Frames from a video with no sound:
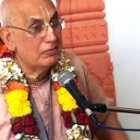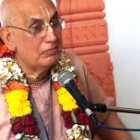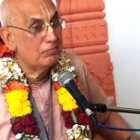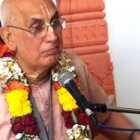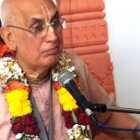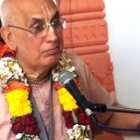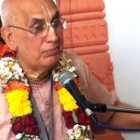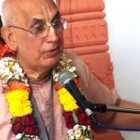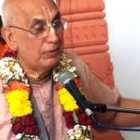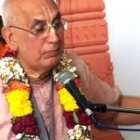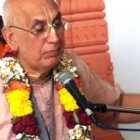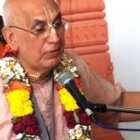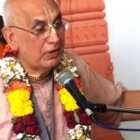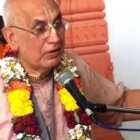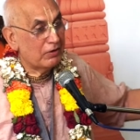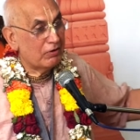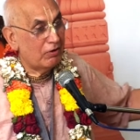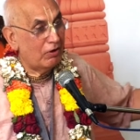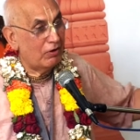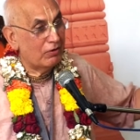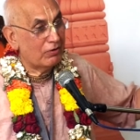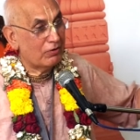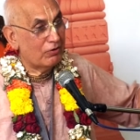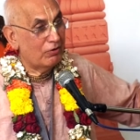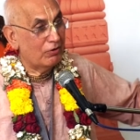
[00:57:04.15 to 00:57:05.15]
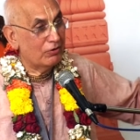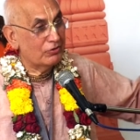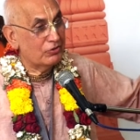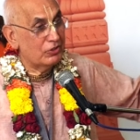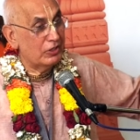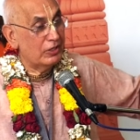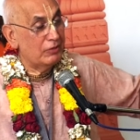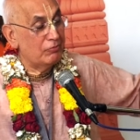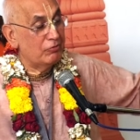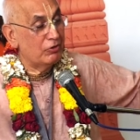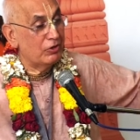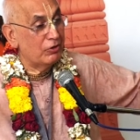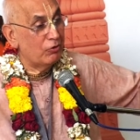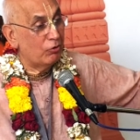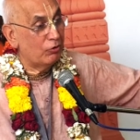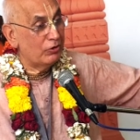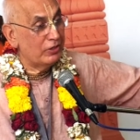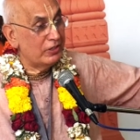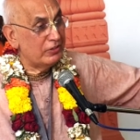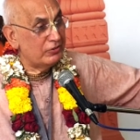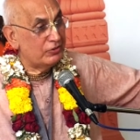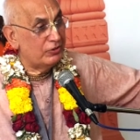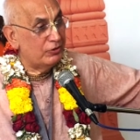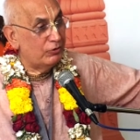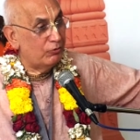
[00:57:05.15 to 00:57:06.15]
people cause even on
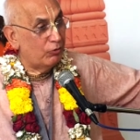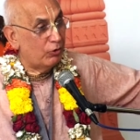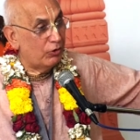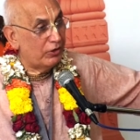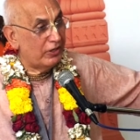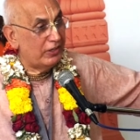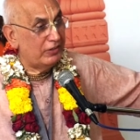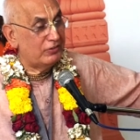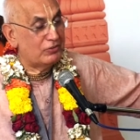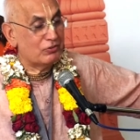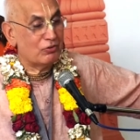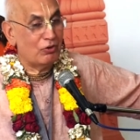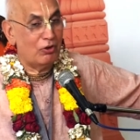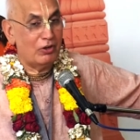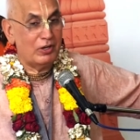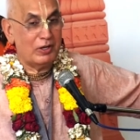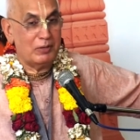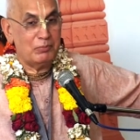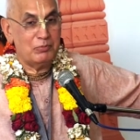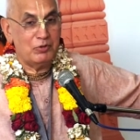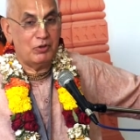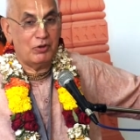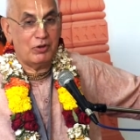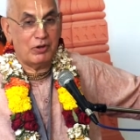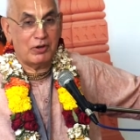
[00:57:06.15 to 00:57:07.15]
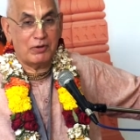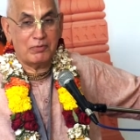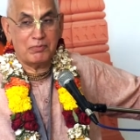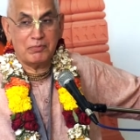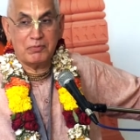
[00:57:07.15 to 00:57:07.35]
his devotees called him, you're